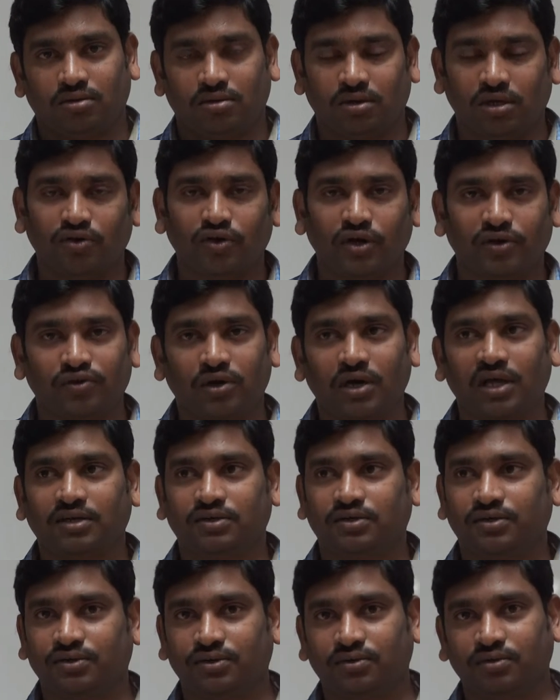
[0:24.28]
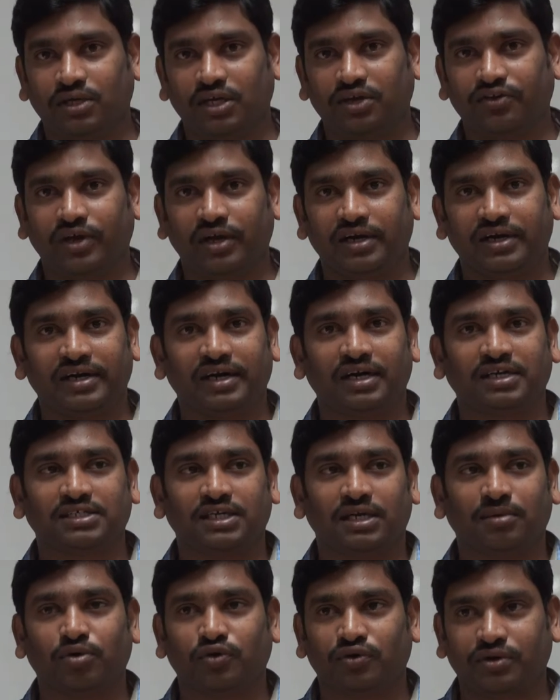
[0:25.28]
Now I would like to give an
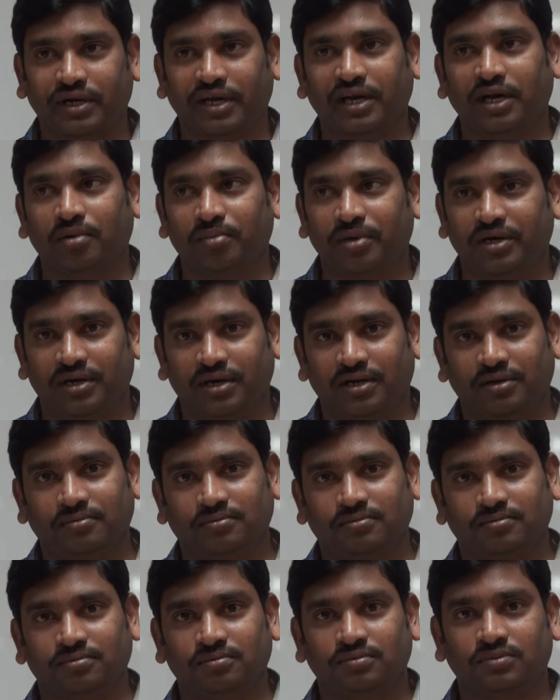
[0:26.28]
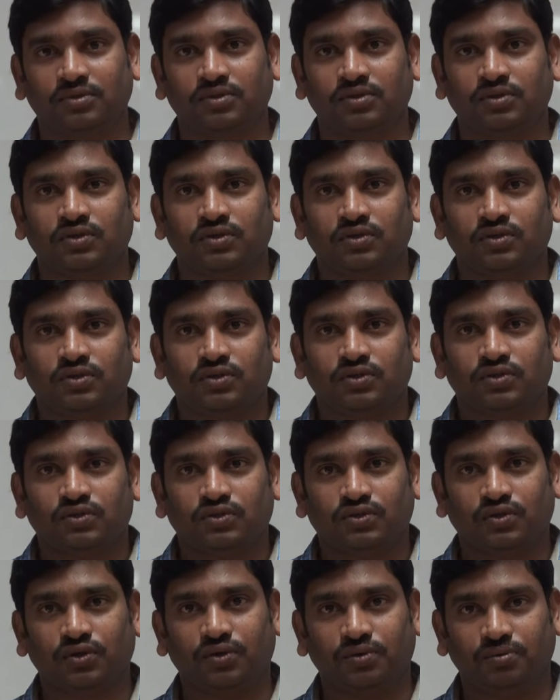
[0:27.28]
introduction about trigonometry.
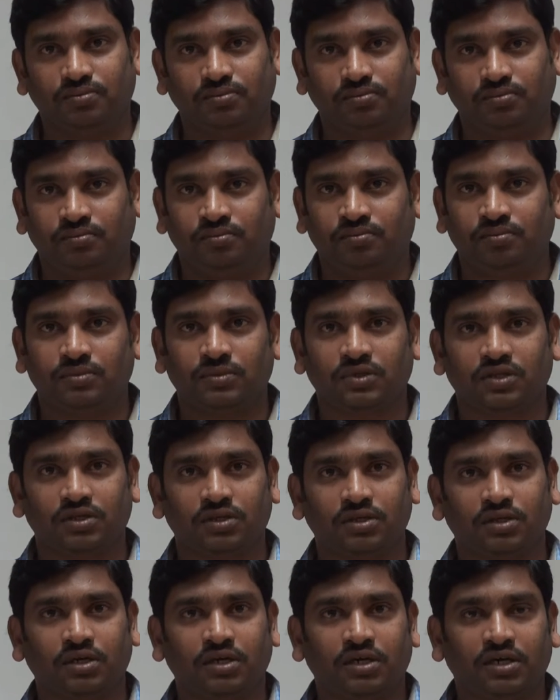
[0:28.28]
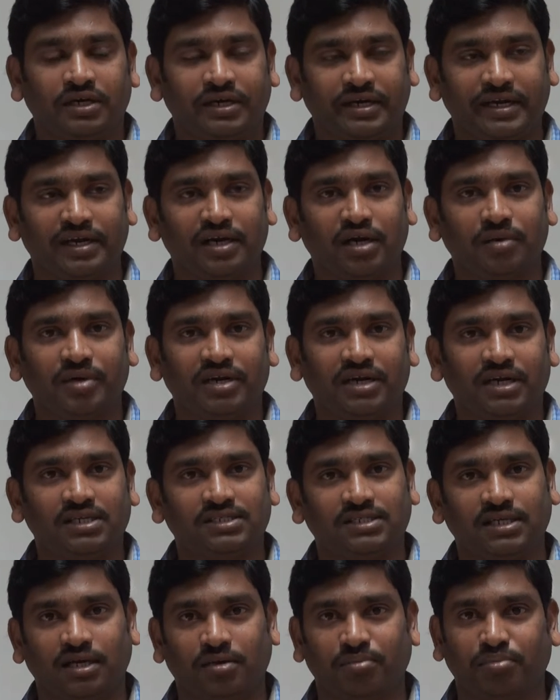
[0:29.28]
So trigonometry
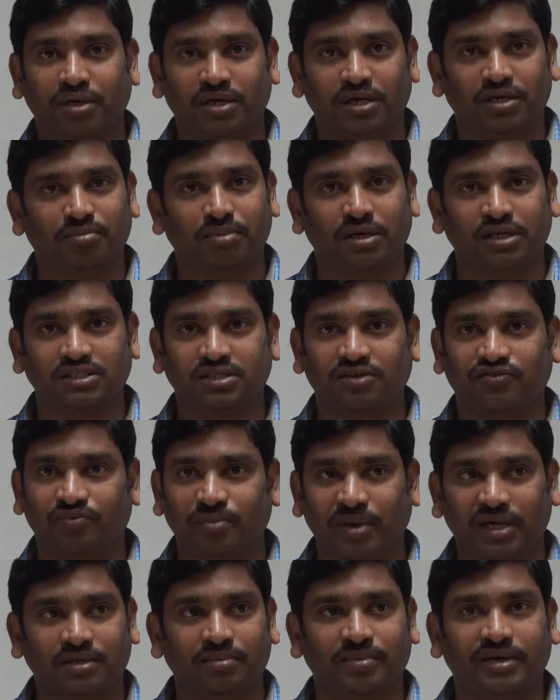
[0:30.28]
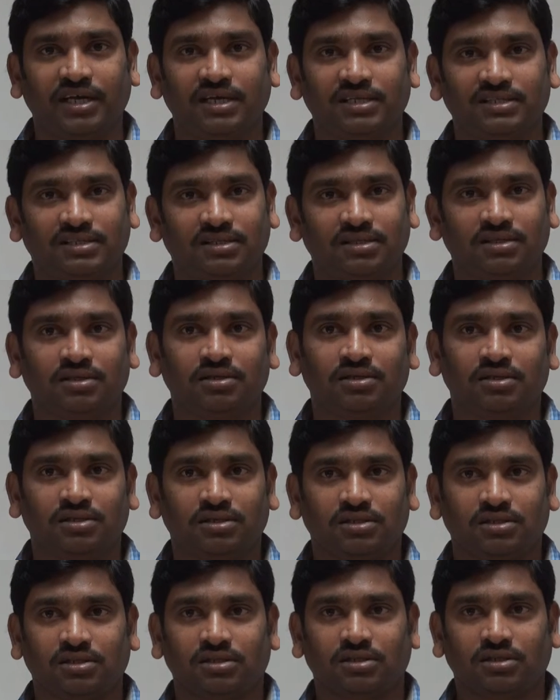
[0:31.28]
is an important branch of mathematics.
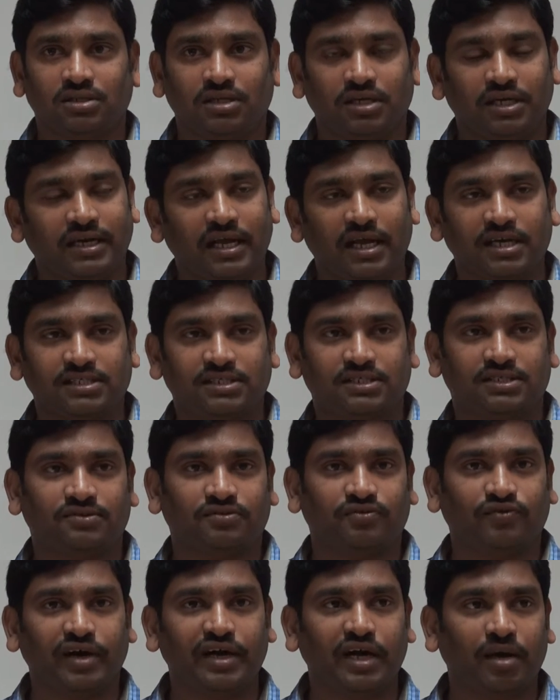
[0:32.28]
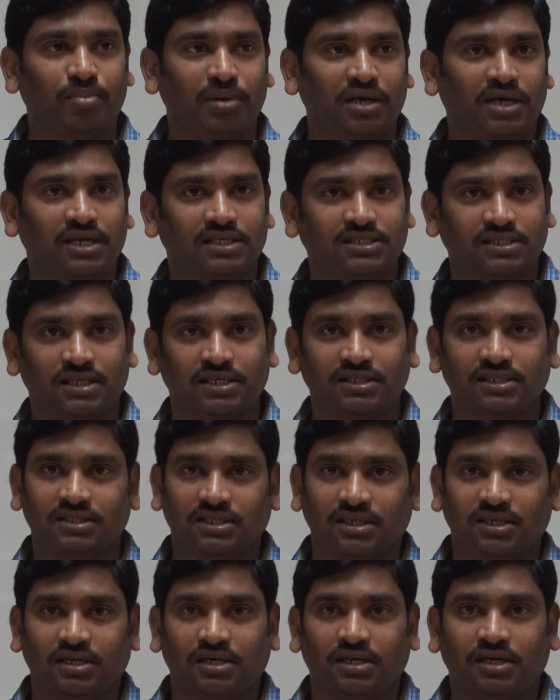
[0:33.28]
It has wide
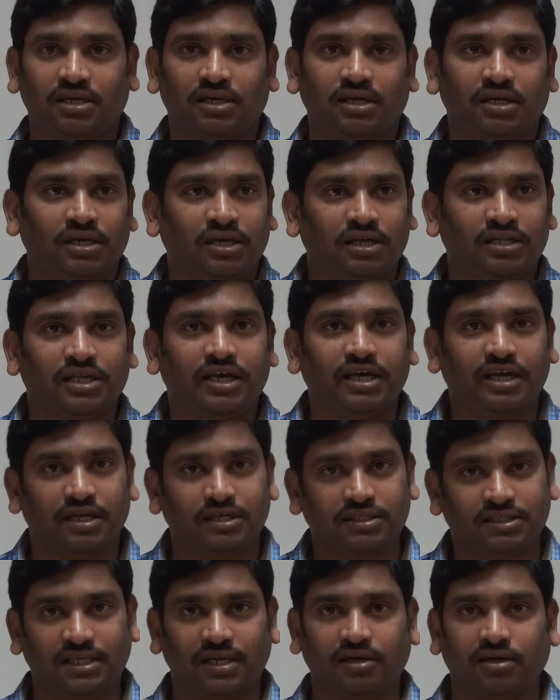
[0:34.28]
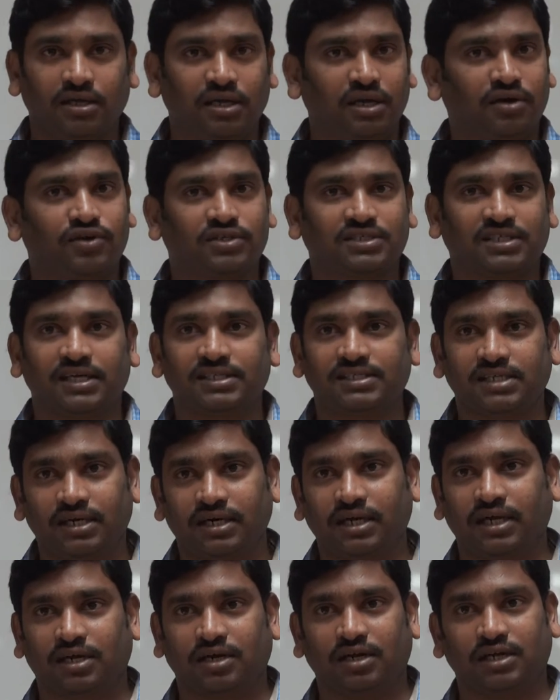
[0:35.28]
applications in our science
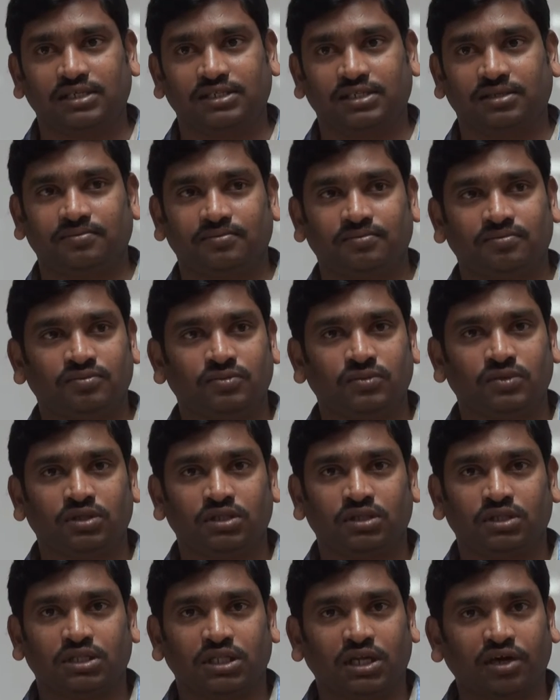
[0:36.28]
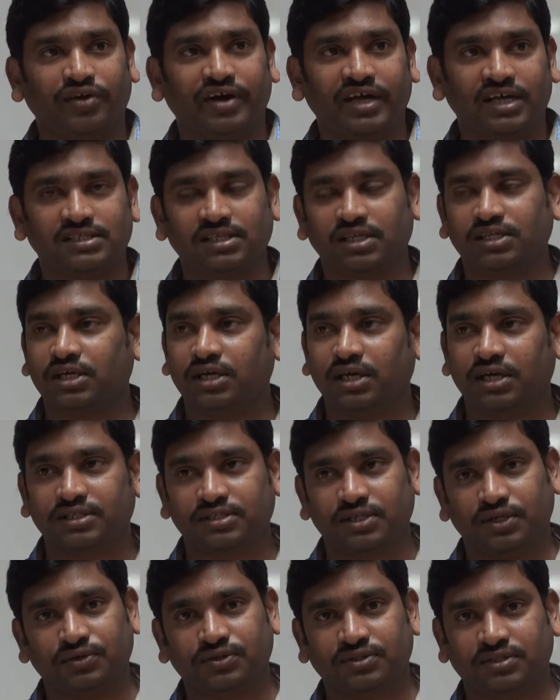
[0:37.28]
and technology. Nowadays,
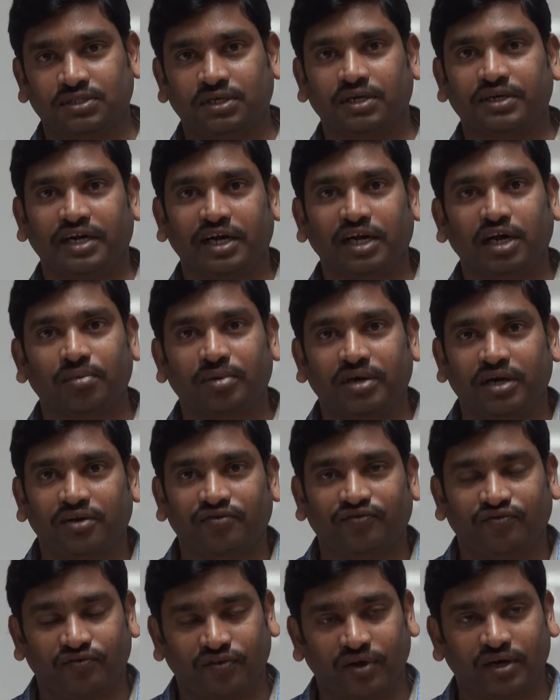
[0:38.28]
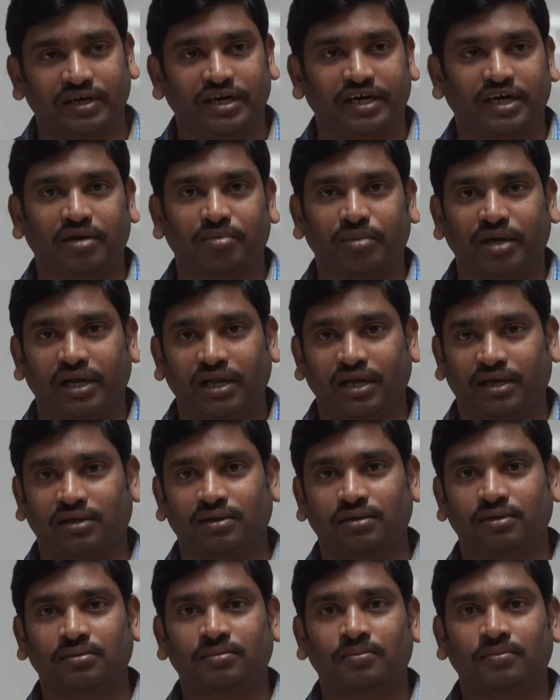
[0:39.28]
engineers use trigonometry for determining